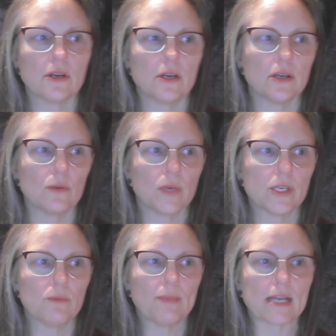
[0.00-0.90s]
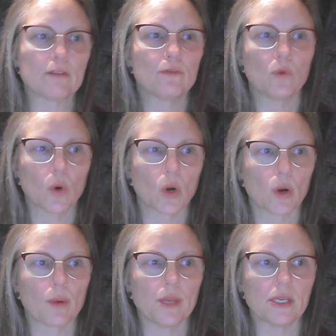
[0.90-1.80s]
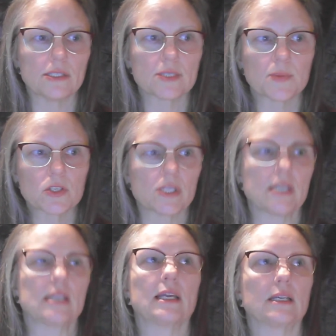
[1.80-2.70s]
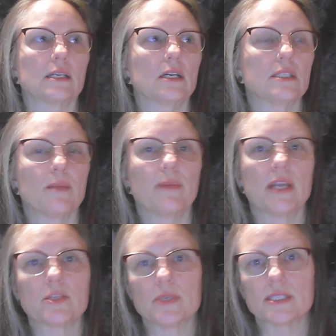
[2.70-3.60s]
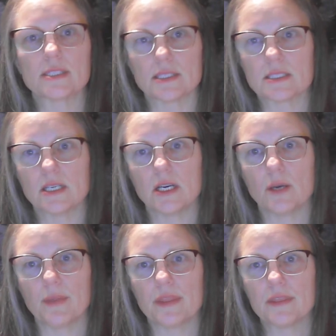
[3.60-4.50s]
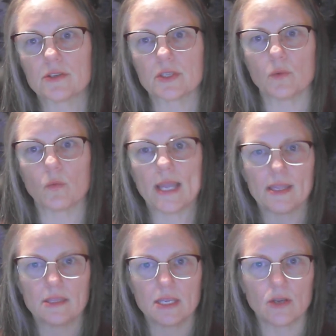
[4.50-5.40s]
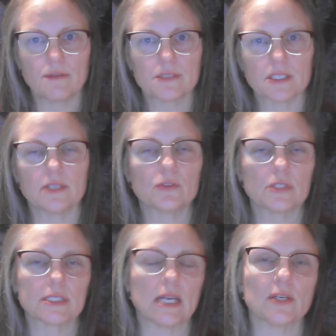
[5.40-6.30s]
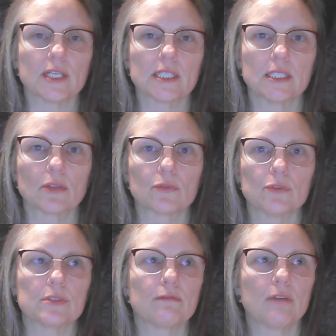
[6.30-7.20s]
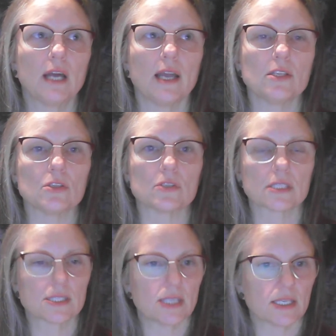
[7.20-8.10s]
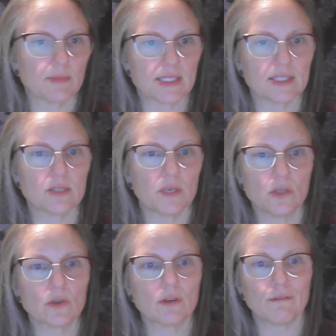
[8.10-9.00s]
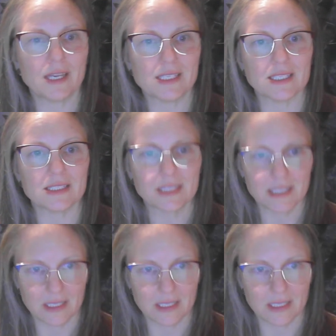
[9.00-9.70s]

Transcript: When you make a form, especially in like a content management system, there's a way that you have to drill down and click through to find your success message, but you can find it